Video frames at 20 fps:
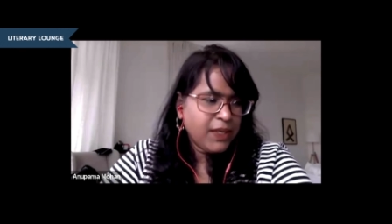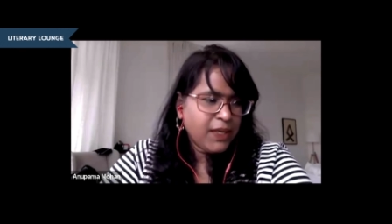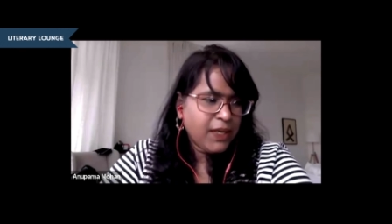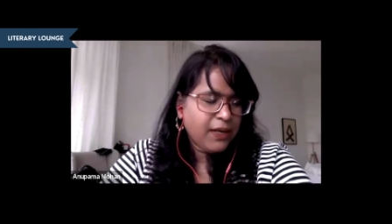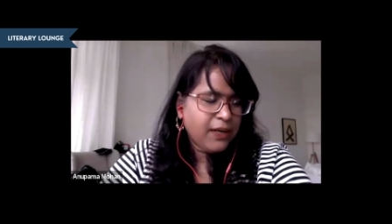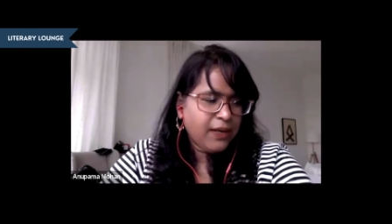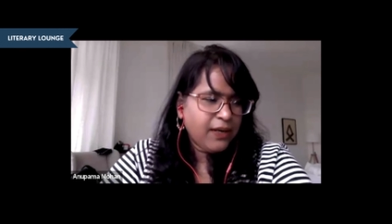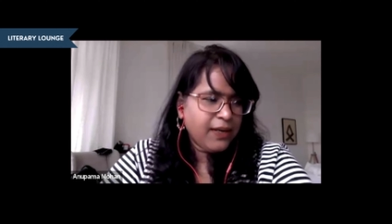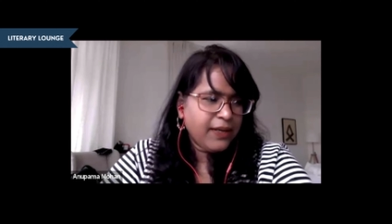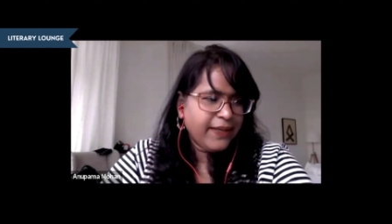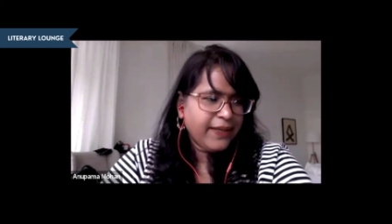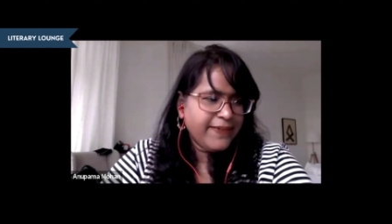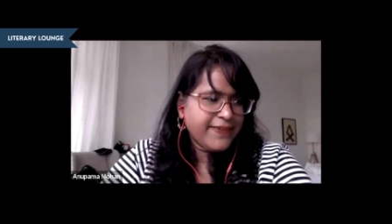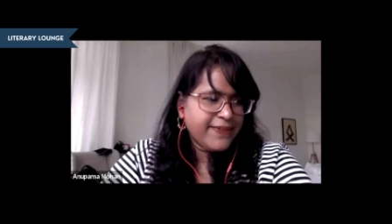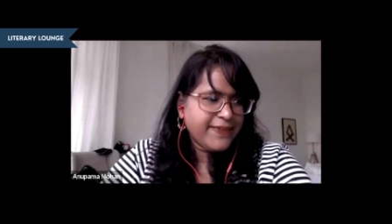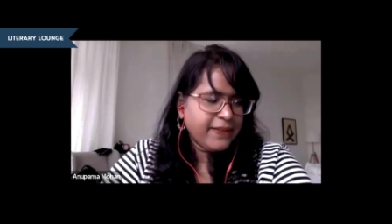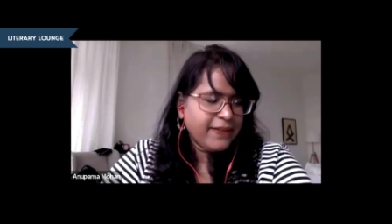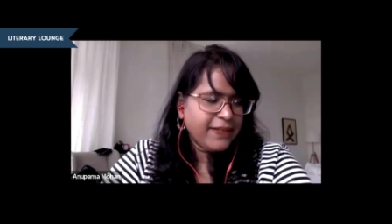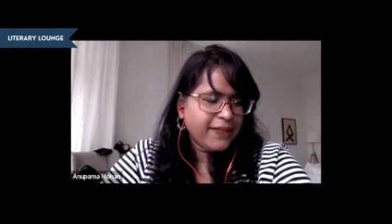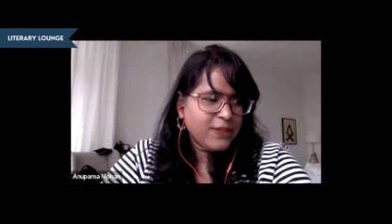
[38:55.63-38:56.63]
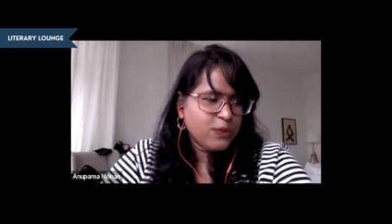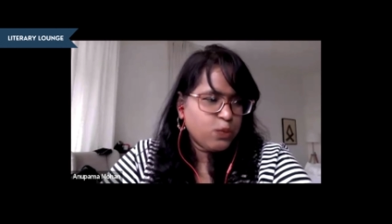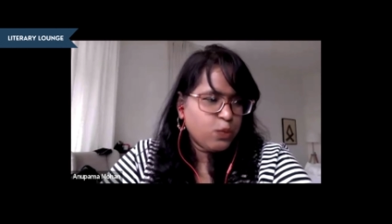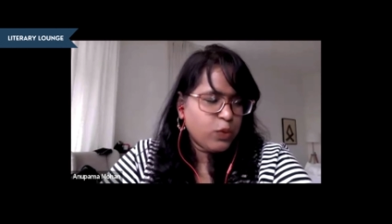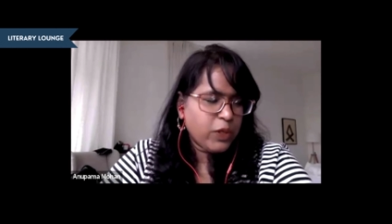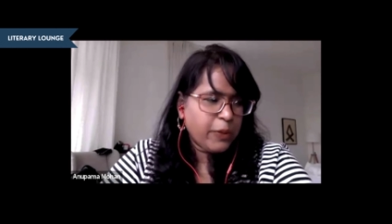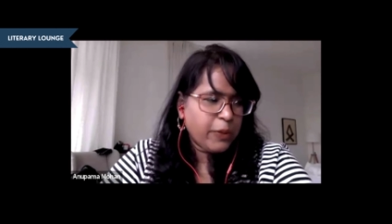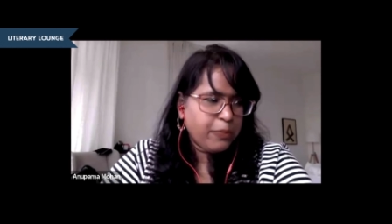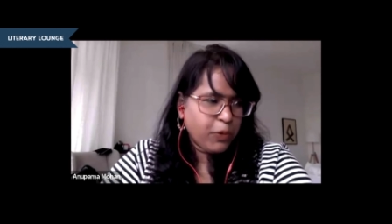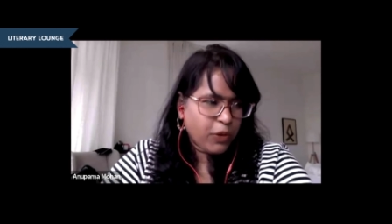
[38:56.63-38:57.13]
uh, is a, is
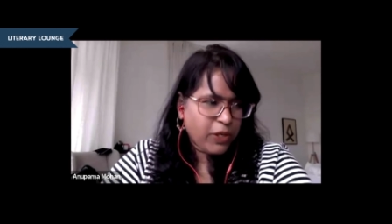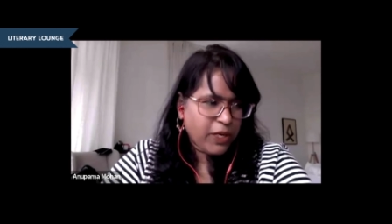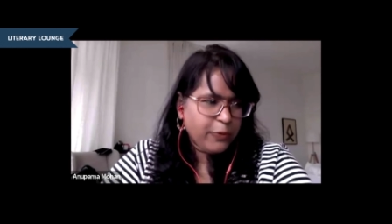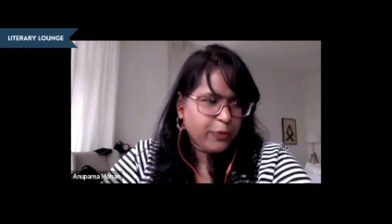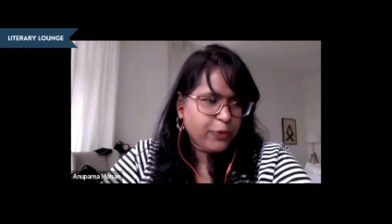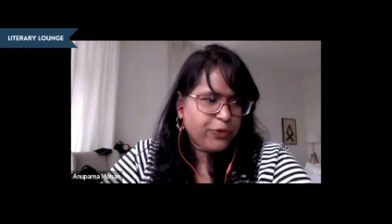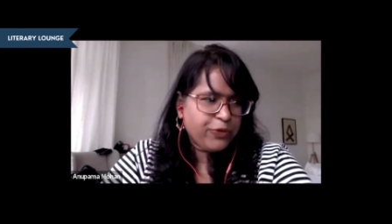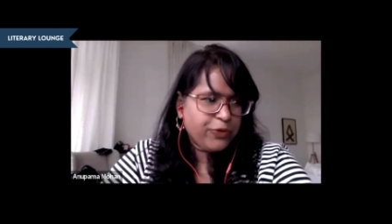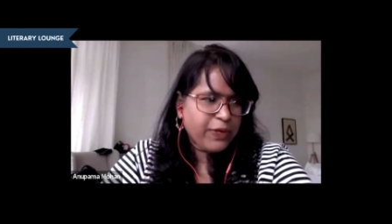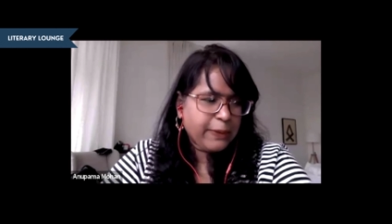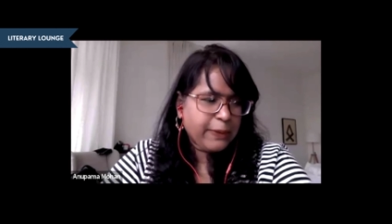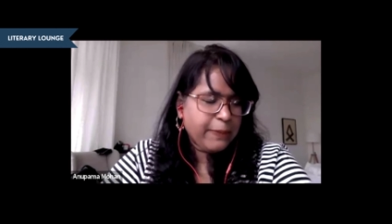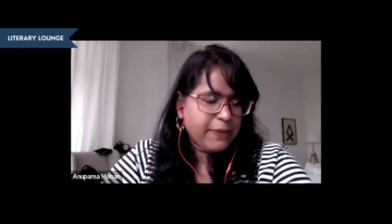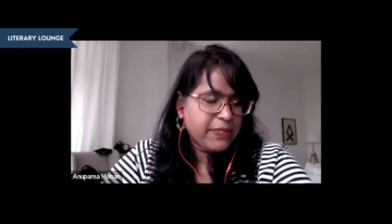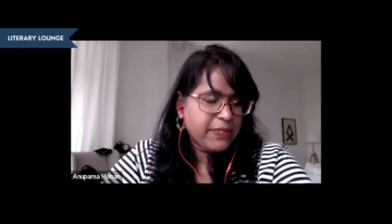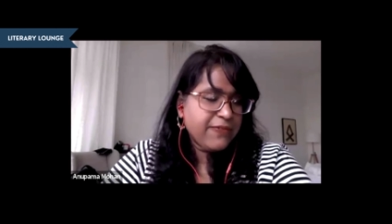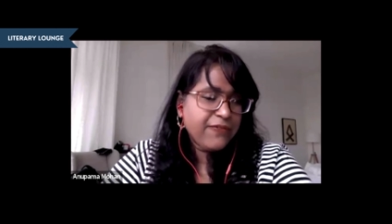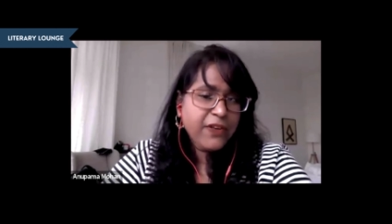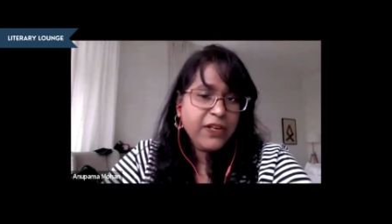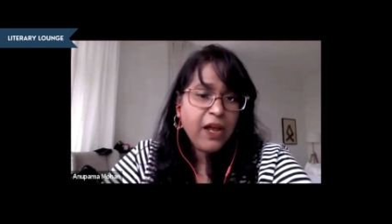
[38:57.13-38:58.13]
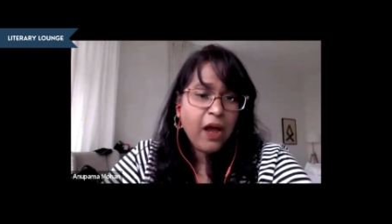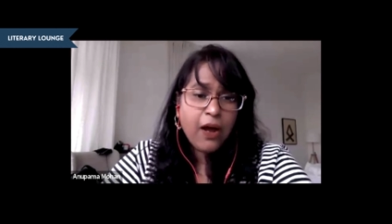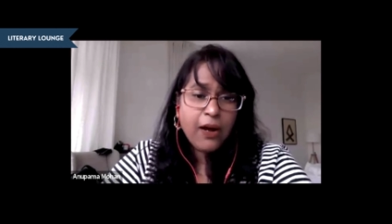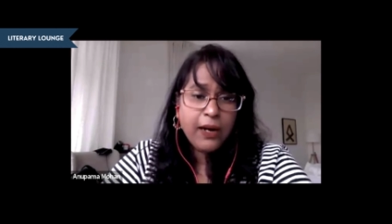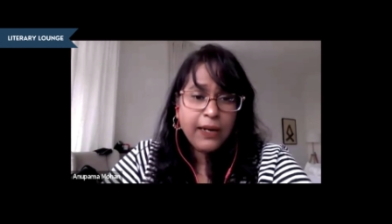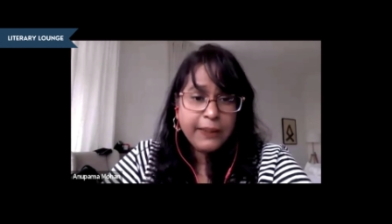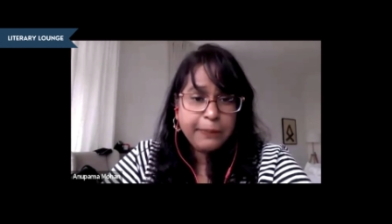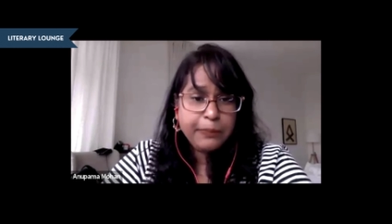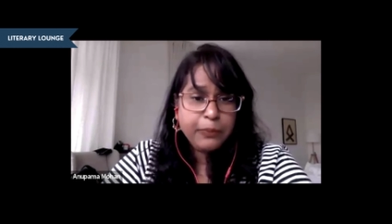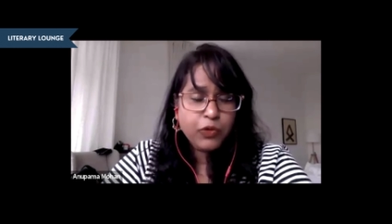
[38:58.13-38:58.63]
a book I would recommend. It's a very
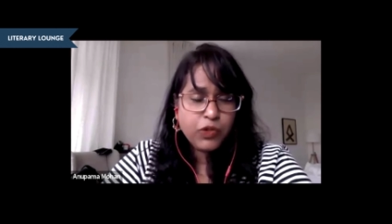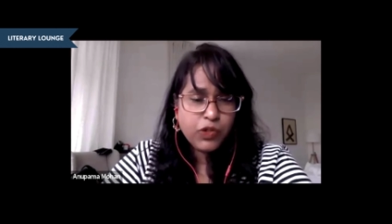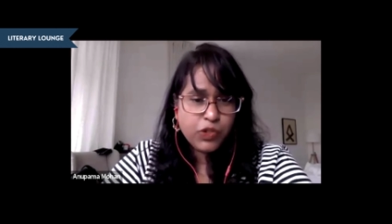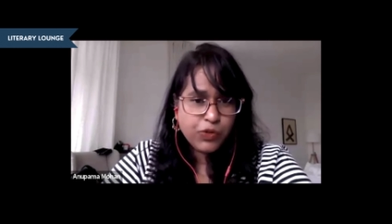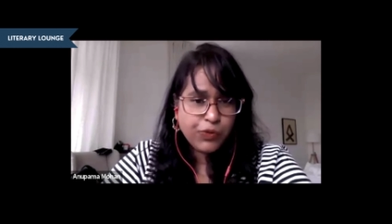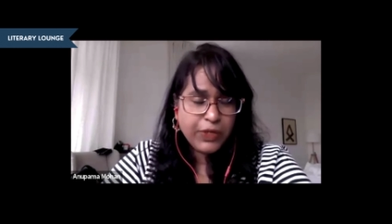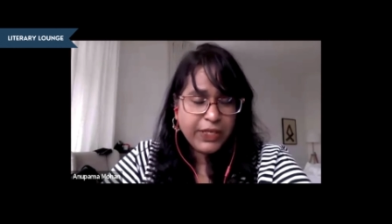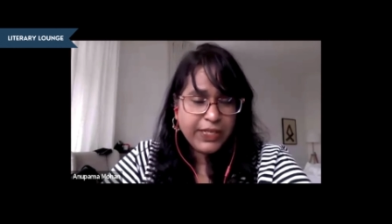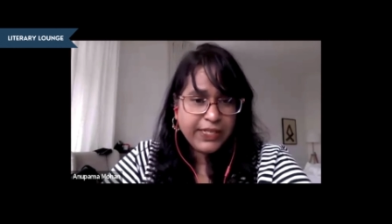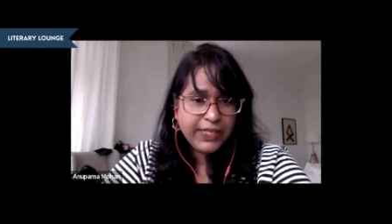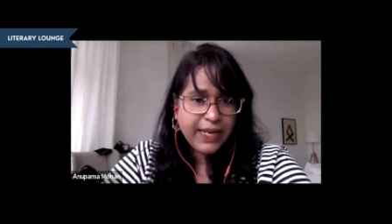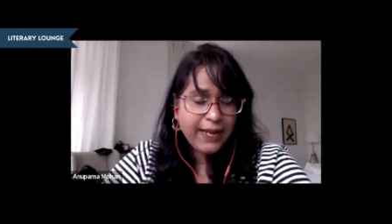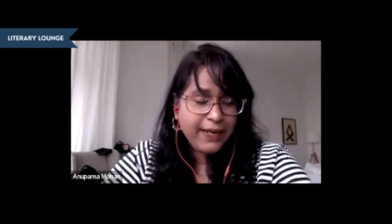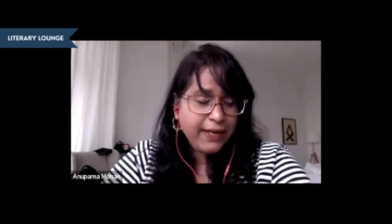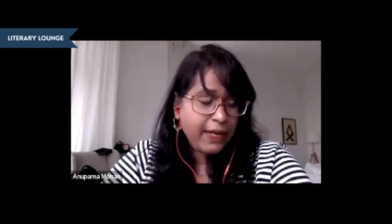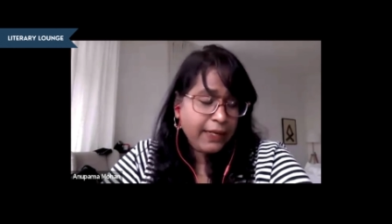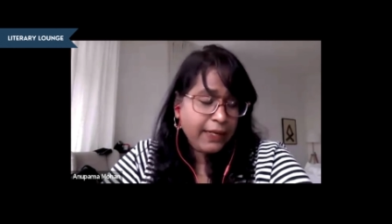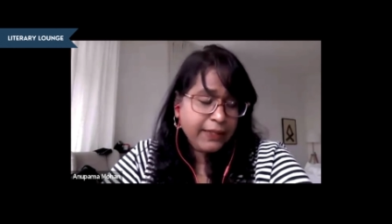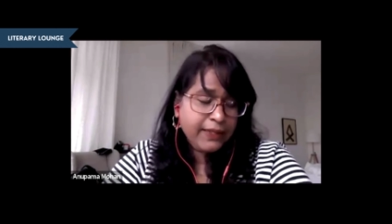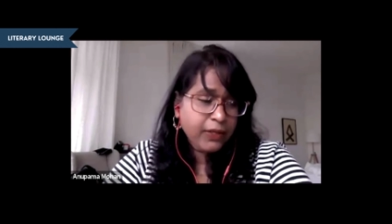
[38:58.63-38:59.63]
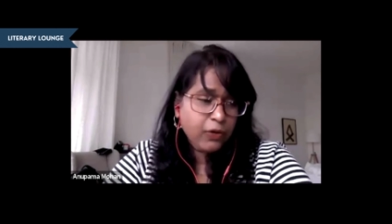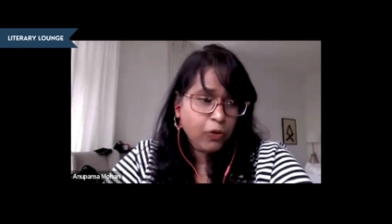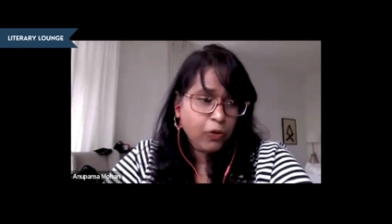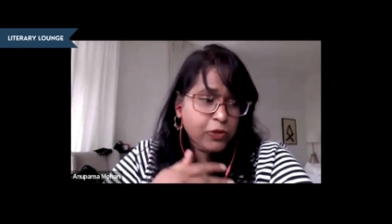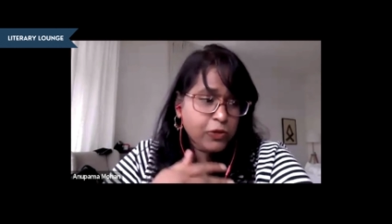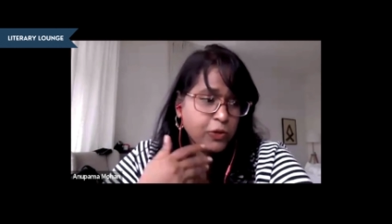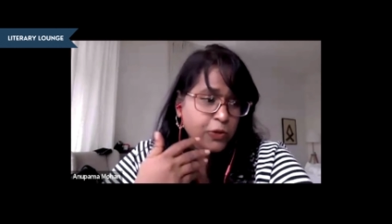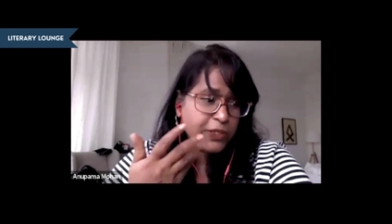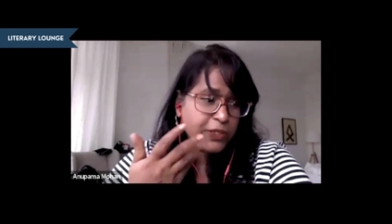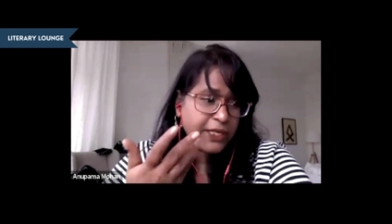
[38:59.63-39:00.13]
hard book to read, and I think
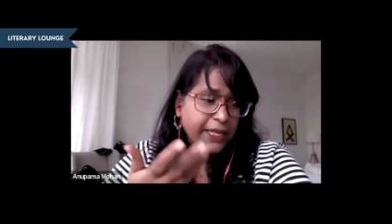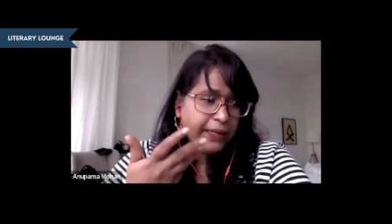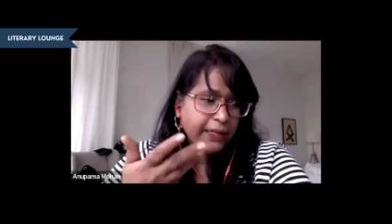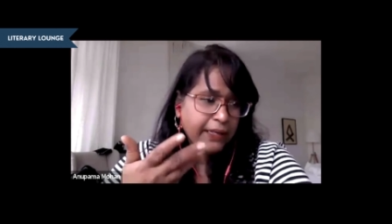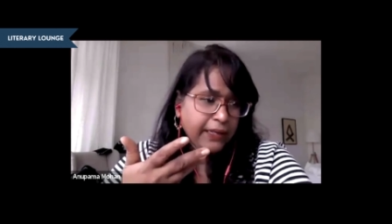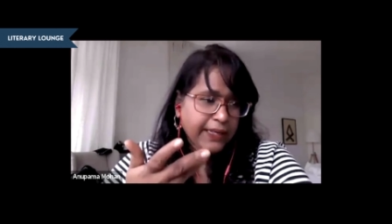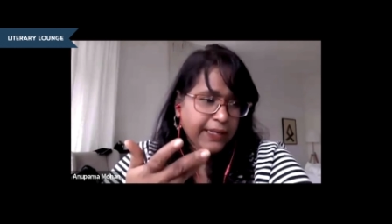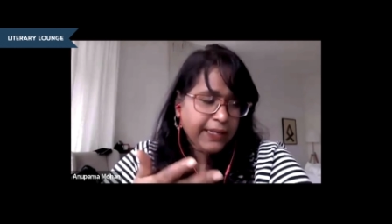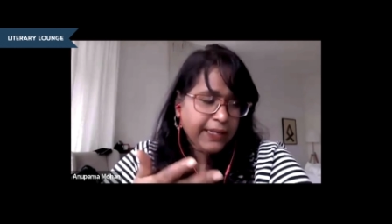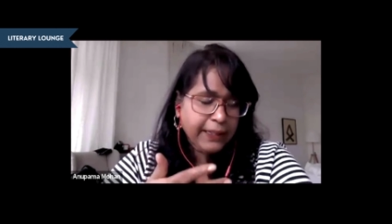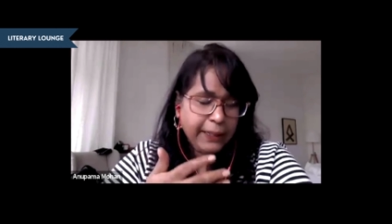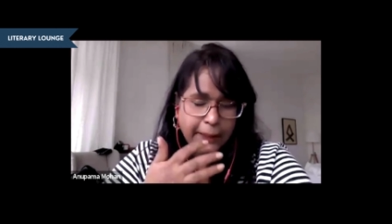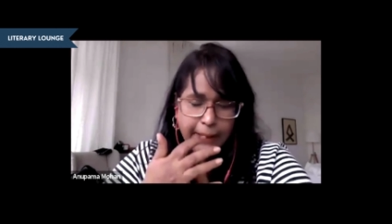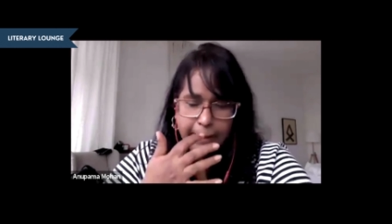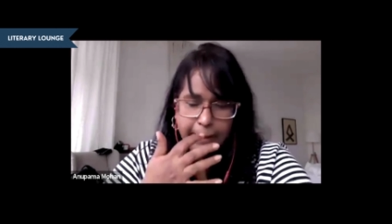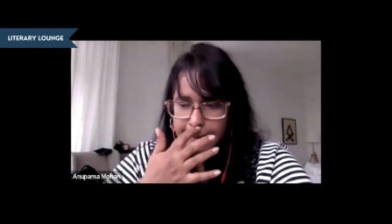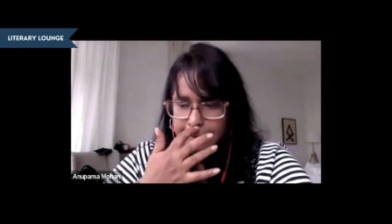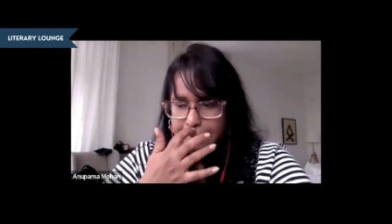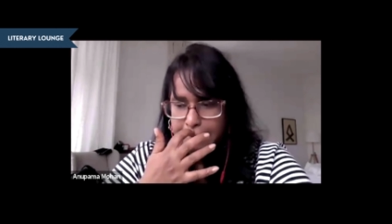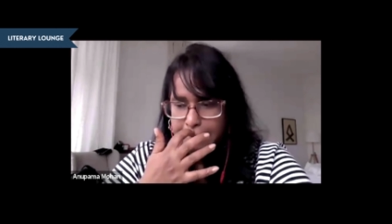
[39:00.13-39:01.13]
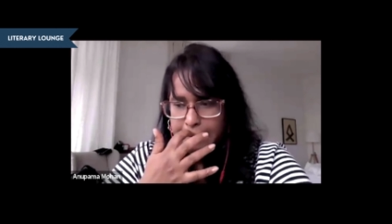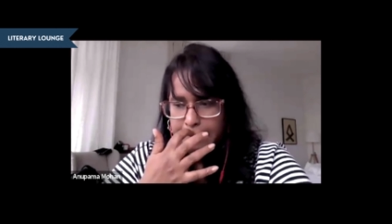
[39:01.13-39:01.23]
also technically a